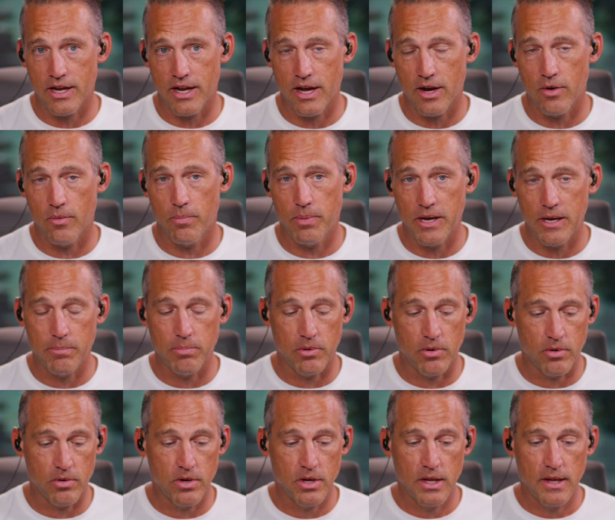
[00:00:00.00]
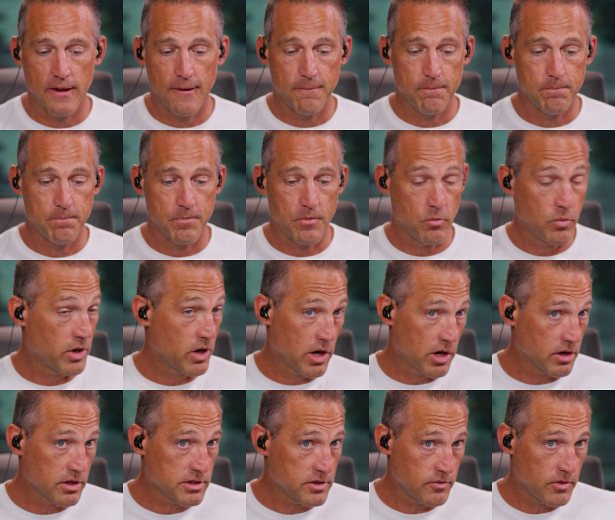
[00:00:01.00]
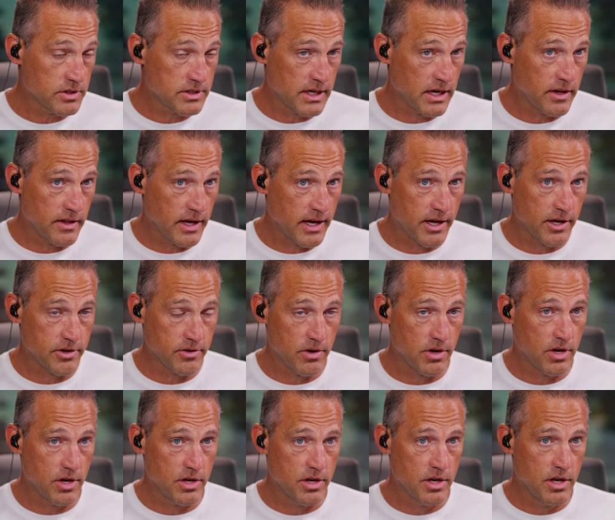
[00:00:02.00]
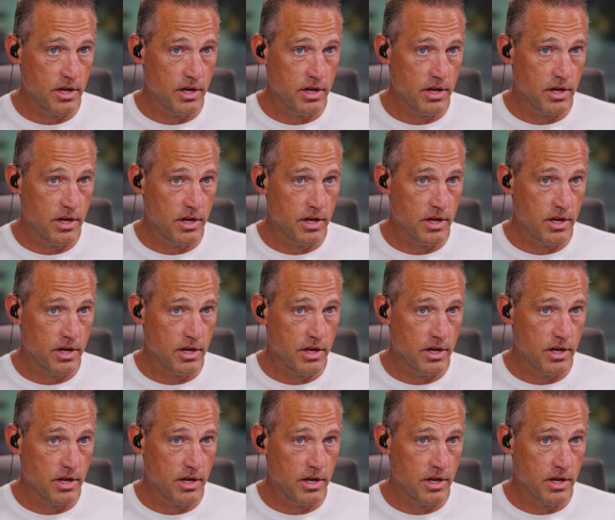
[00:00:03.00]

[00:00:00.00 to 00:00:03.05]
how people, regardless of what side of the aisle you're on,